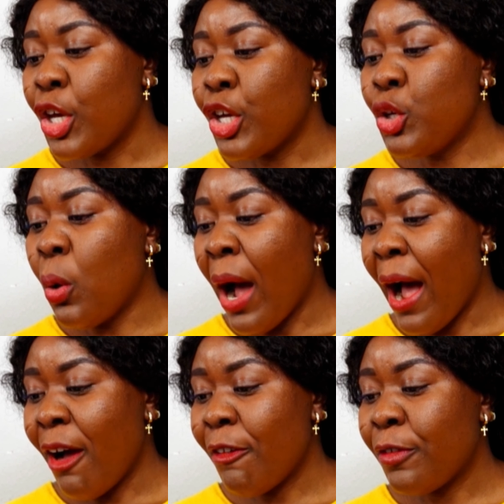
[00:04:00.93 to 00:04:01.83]
you
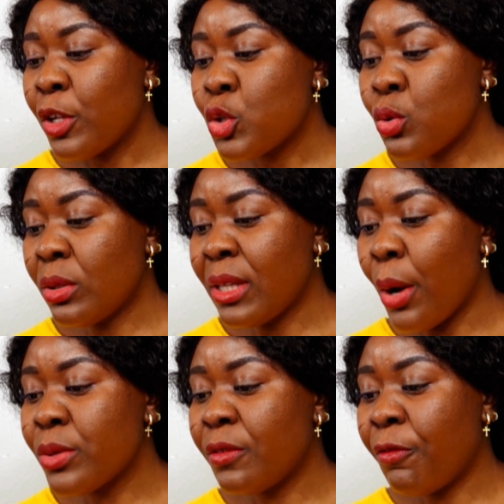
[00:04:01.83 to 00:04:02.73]
have
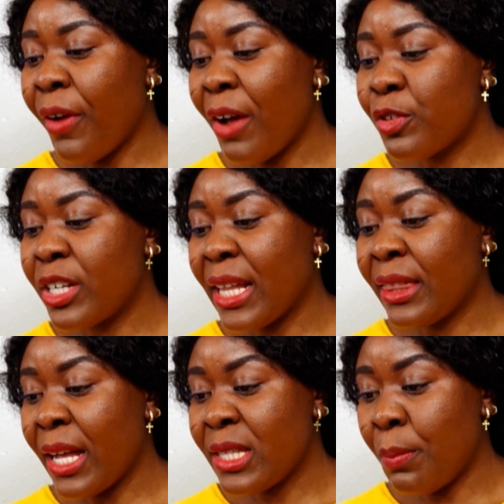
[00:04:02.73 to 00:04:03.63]

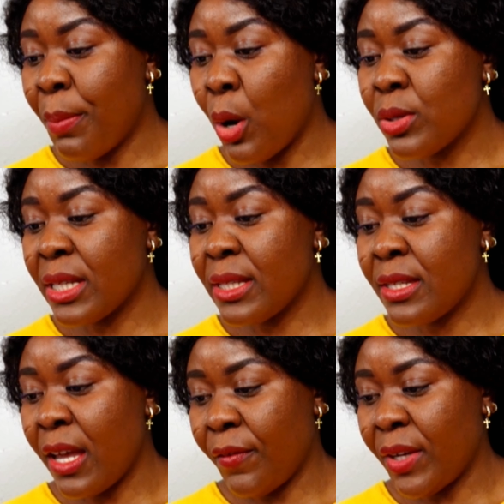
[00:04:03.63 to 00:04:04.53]
£2,530 in
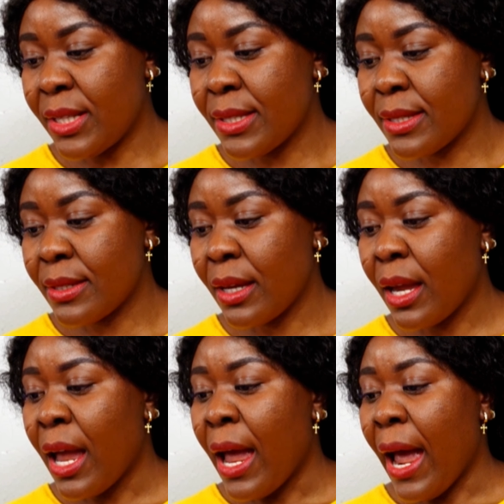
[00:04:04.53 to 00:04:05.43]
savings,
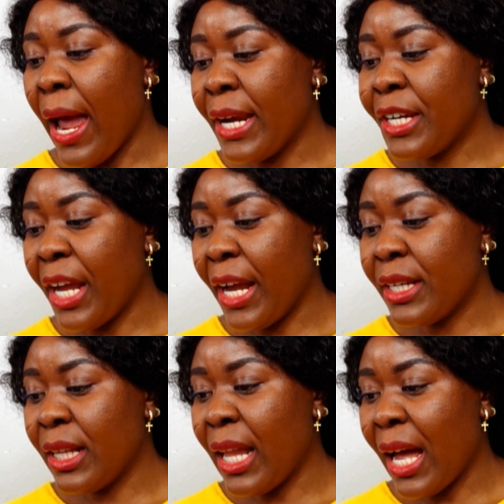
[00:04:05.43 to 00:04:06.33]
and then
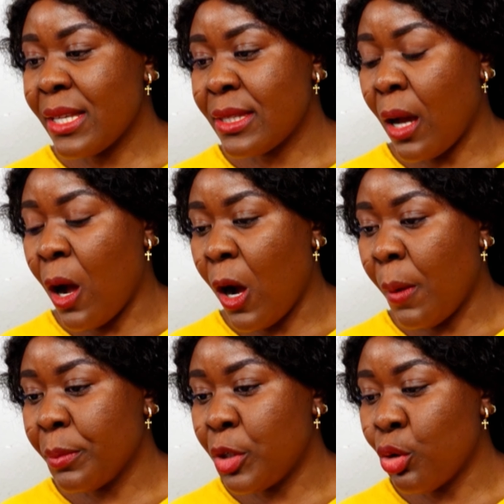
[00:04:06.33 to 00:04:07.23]
the last
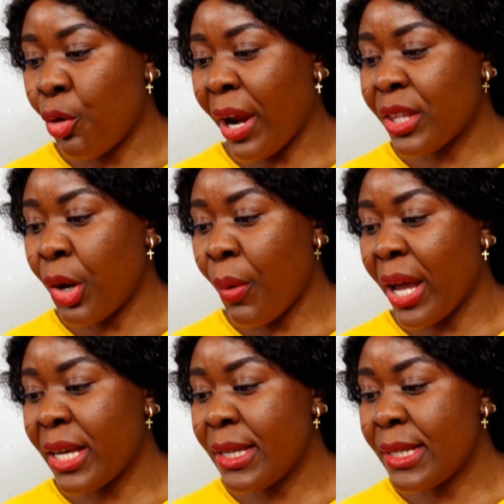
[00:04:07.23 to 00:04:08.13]
criteria
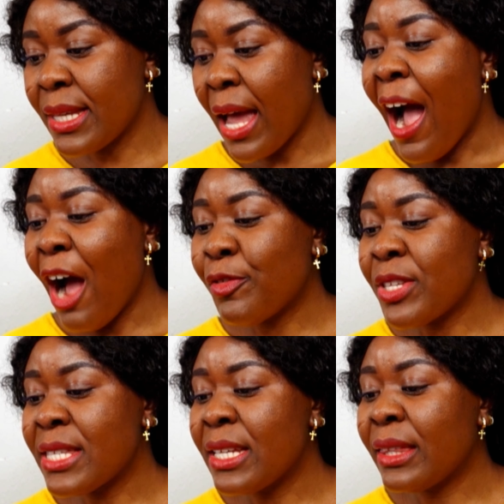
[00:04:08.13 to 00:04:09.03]
is have
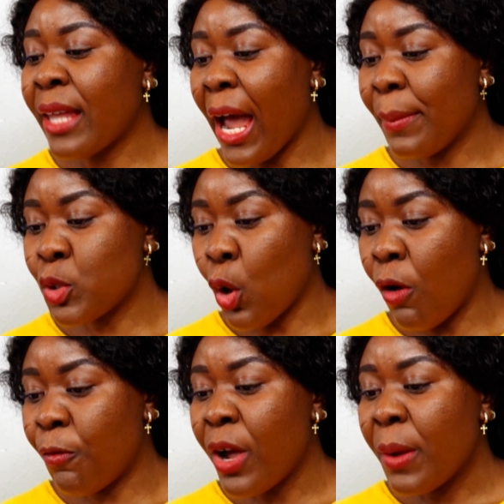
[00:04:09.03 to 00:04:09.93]
certain types
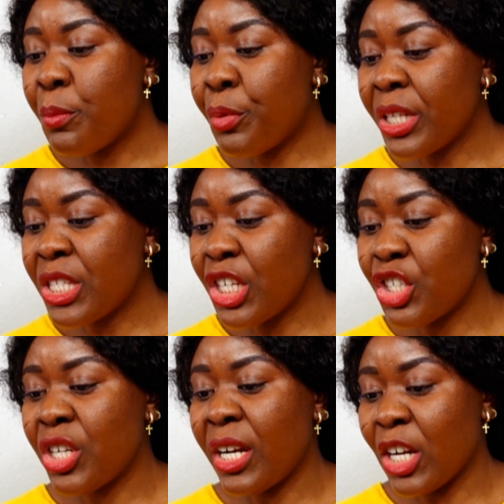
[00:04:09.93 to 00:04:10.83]
of
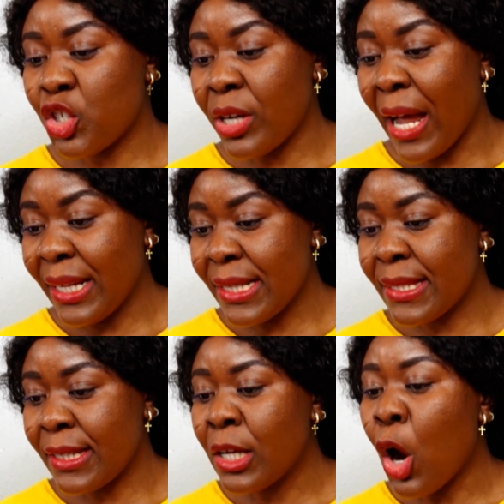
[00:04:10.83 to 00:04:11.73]
British
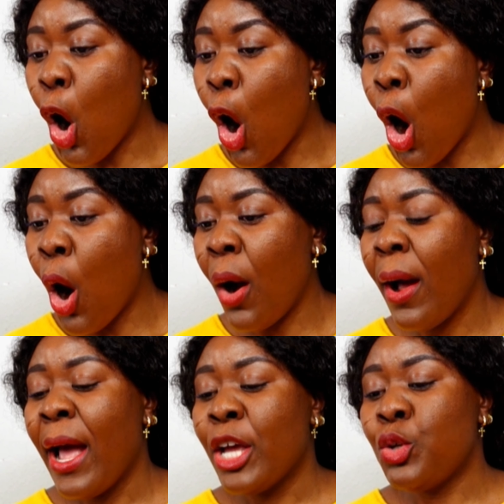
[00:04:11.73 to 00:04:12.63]
nationality, or
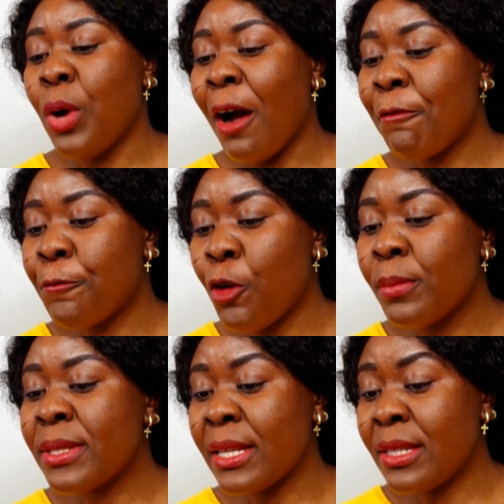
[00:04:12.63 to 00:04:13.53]
you are
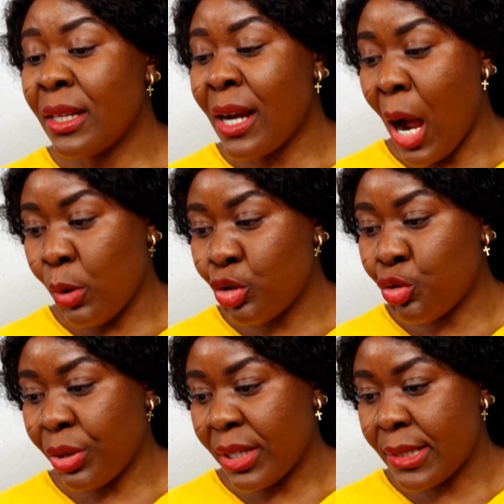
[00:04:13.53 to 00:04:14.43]
from certain
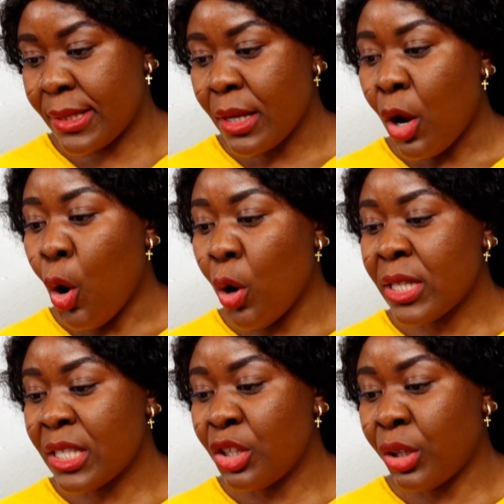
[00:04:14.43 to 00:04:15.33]
countries or
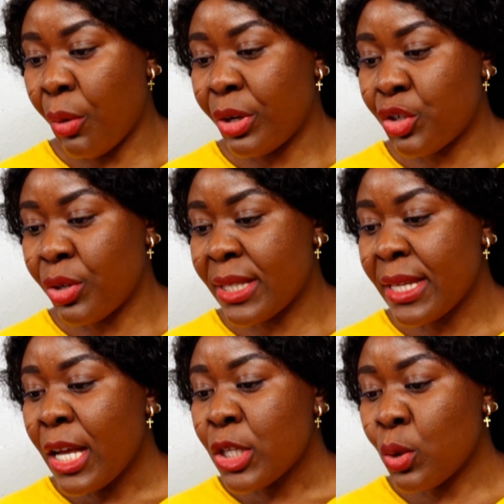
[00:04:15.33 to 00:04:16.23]
certain territories.
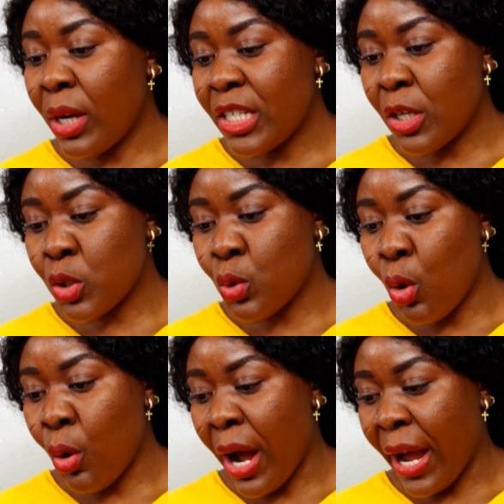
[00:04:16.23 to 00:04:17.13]
So let's just
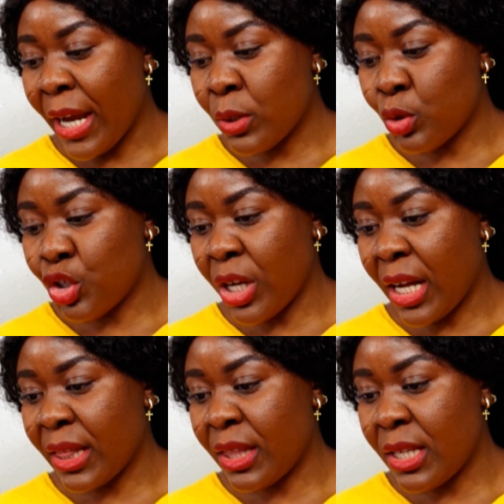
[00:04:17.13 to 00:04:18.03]
go ahead to
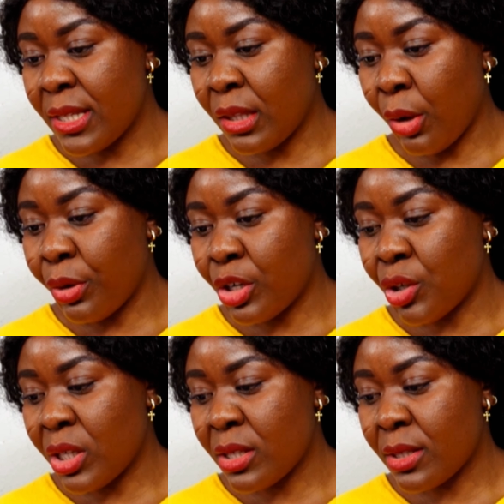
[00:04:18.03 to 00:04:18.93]
check these
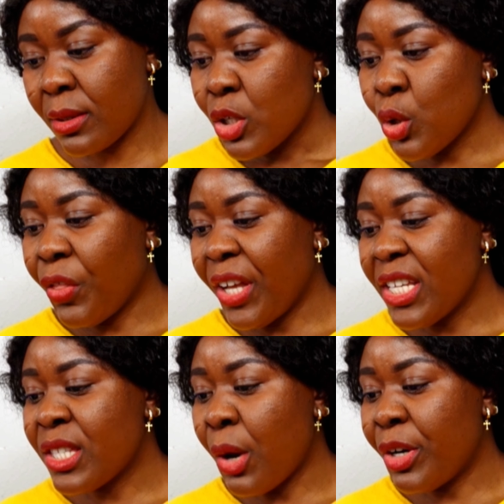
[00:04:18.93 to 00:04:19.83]
territories. So
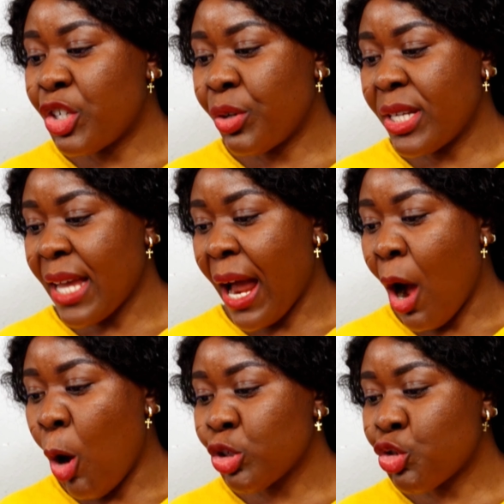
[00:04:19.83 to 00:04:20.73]
these territories
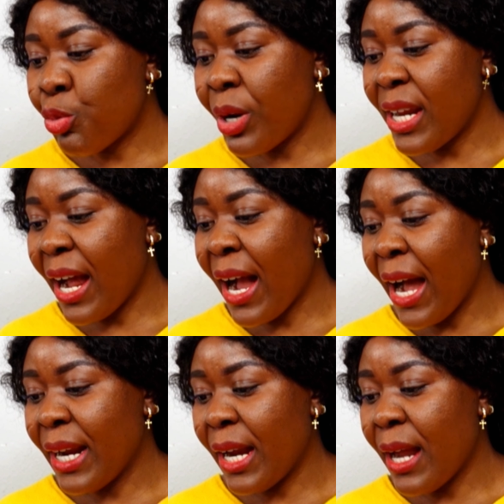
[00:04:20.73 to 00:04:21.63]
are Australia,
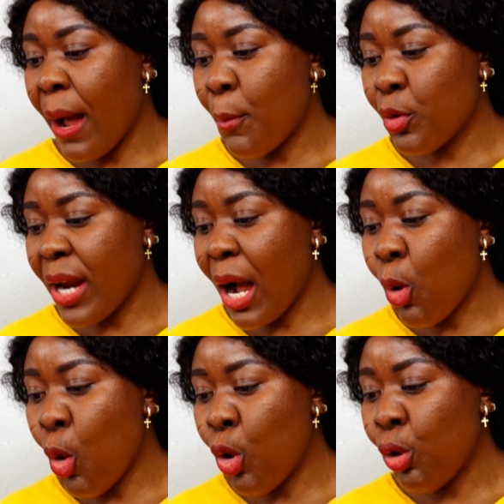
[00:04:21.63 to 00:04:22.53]
Canada,
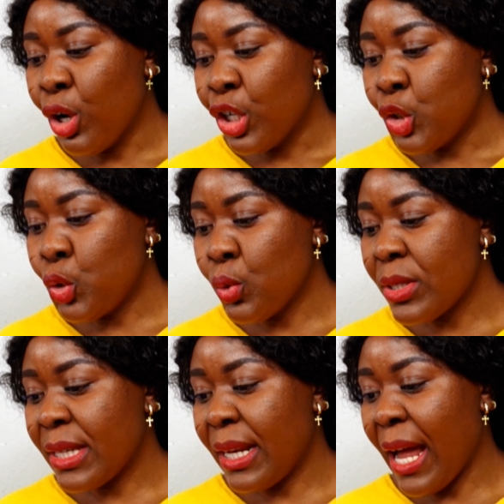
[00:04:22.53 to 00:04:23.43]
Monaco, New
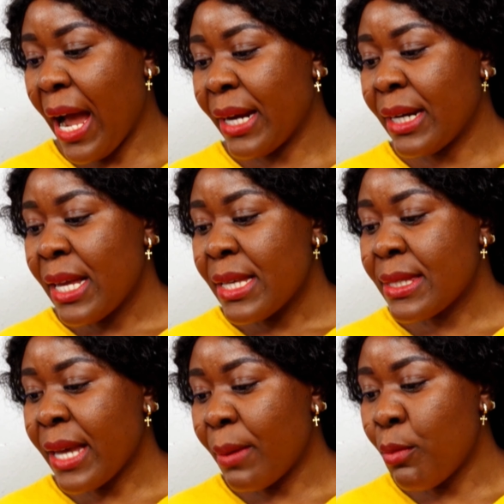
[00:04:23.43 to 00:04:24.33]
Zealand,
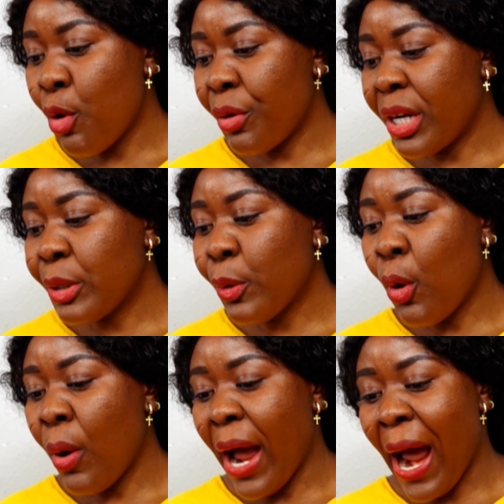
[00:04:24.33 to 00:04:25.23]
San
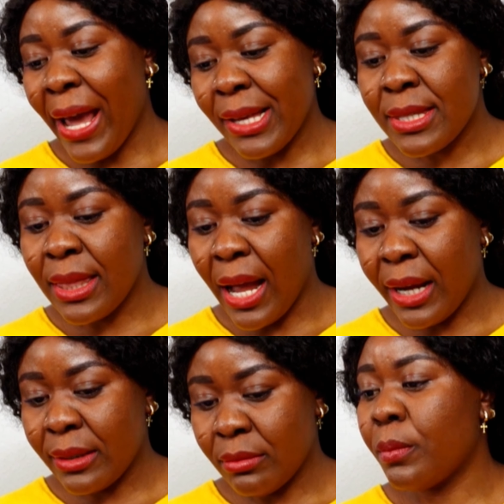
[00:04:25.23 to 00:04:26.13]
Marino,
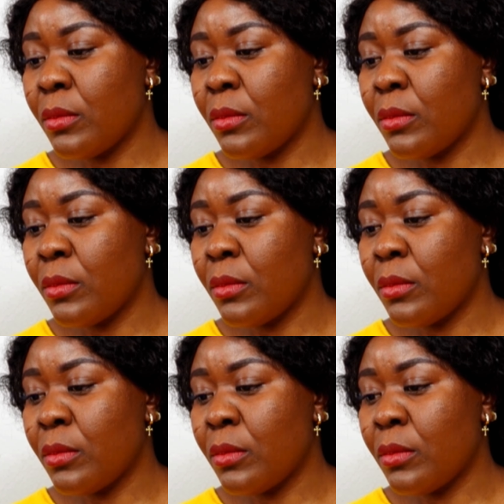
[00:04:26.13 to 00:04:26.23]
Iceland.